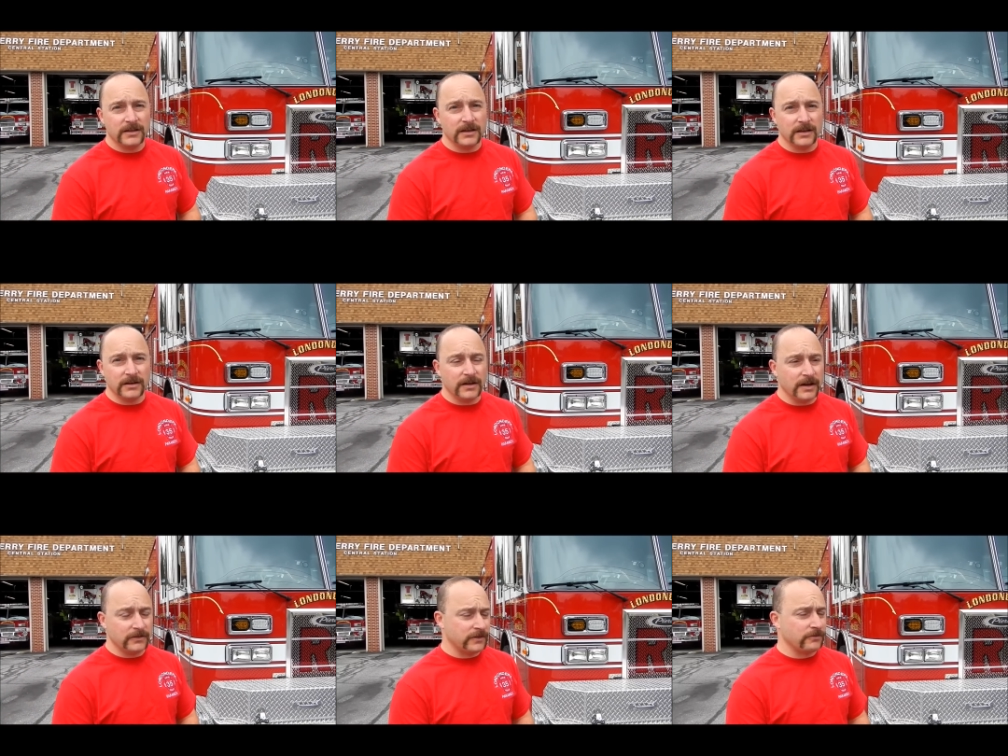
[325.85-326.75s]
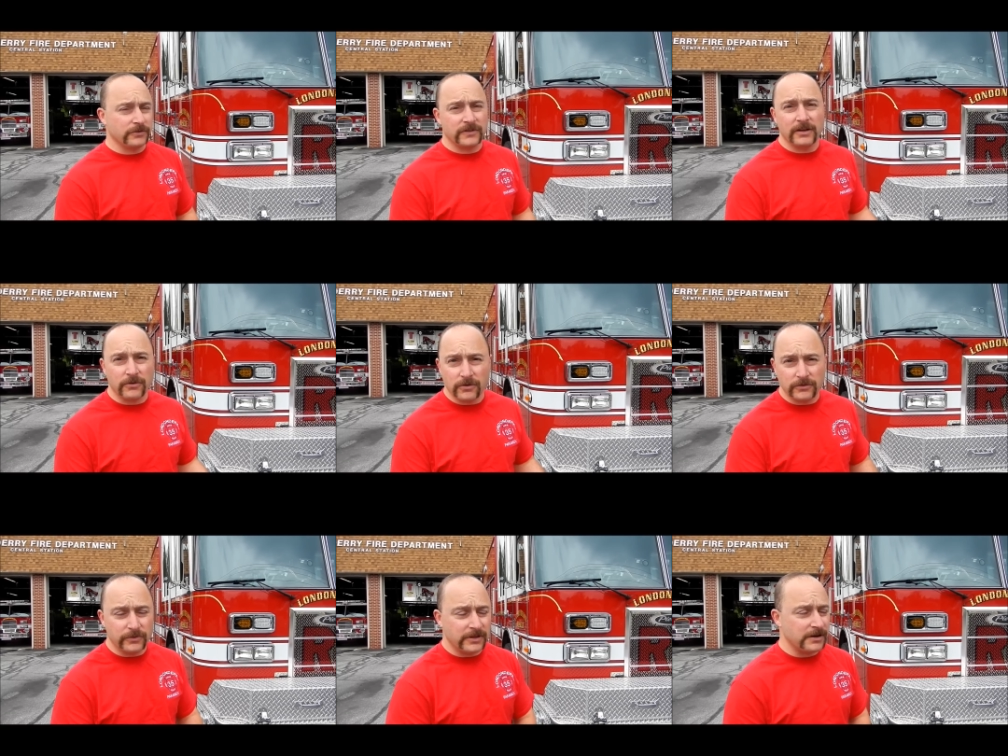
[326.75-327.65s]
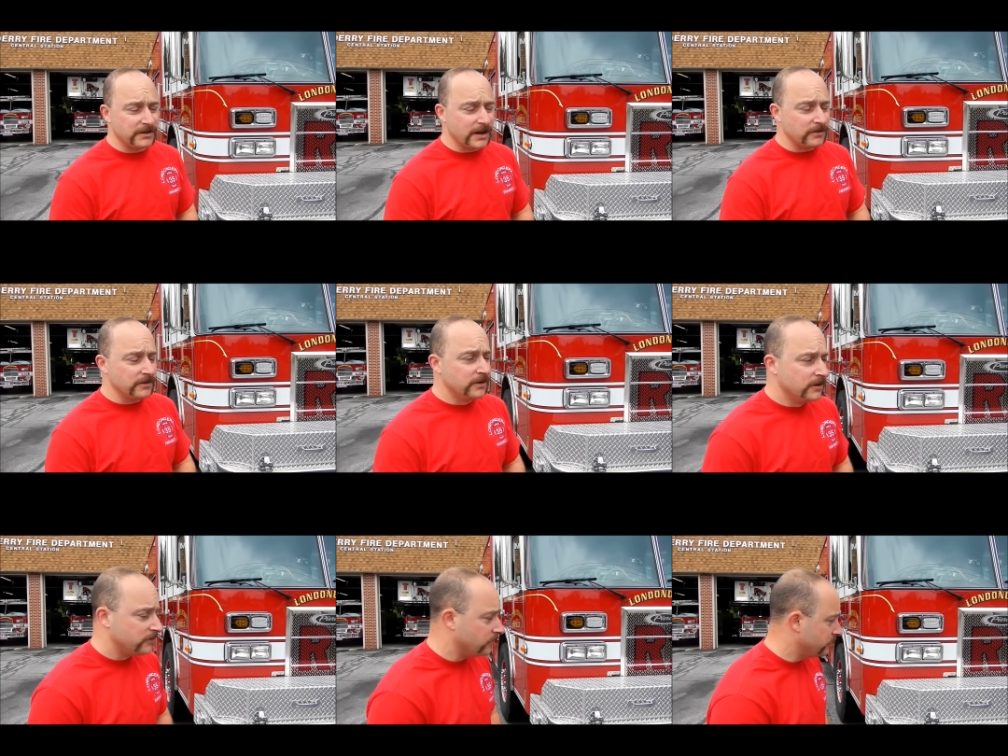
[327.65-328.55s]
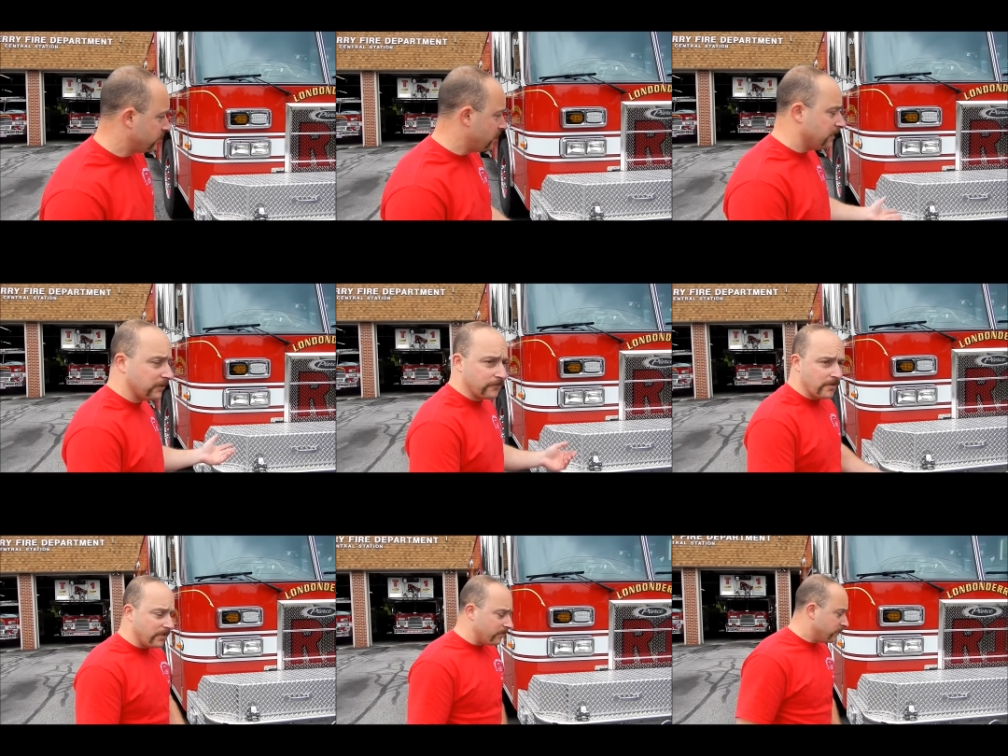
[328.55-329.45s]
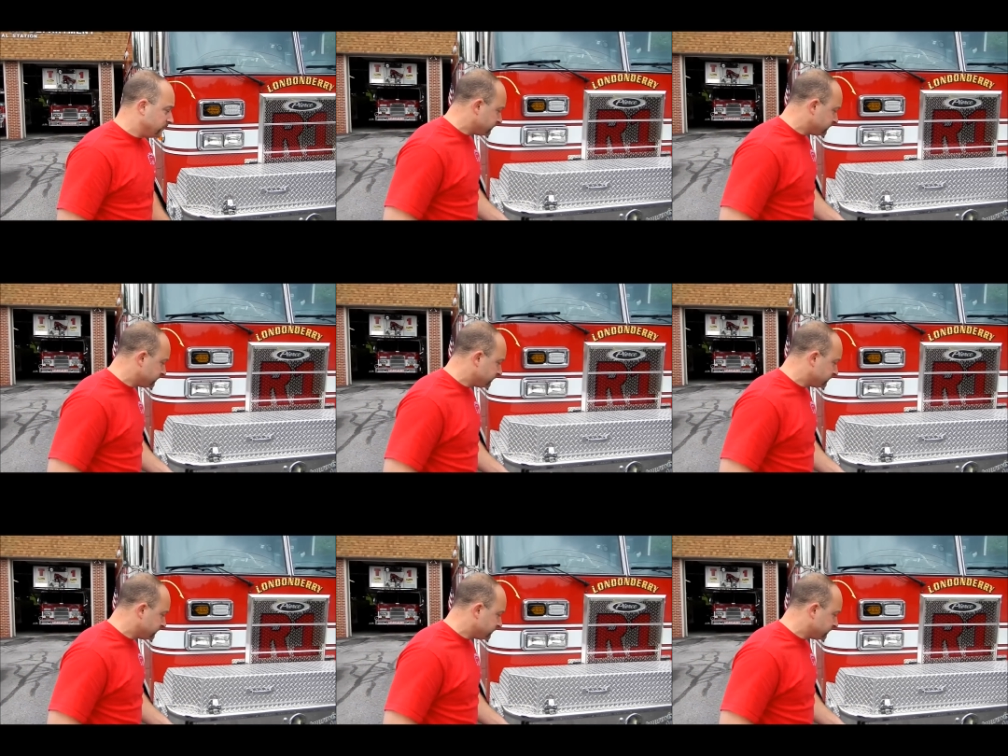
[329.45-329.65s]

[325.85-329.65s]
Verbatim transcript: and uh, several state roads within our town. So we'll start here at the front bumper.